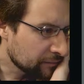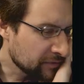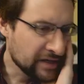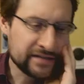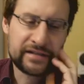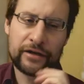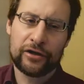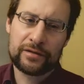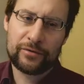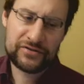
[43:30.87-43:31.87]
Yes, I
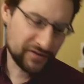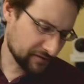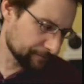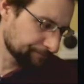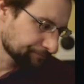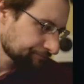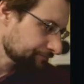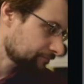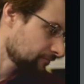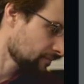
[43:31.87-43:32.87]
heard about this
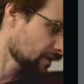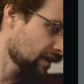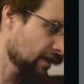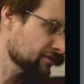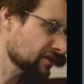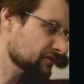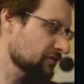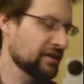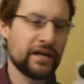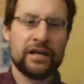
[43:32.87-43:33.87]
just
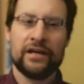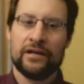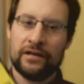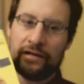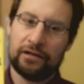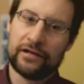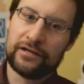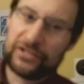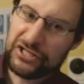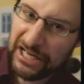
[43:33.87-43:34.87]
today.
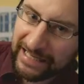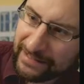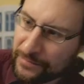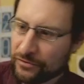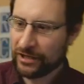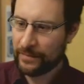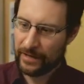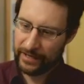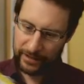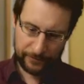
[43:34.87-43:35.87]
Share, like, and subscribe.
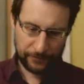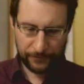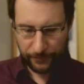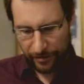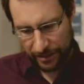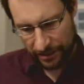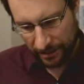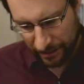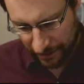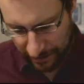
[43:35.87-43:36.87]
I have a
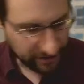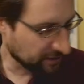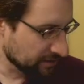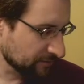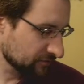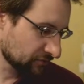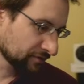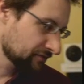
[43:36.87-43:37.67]
freaking also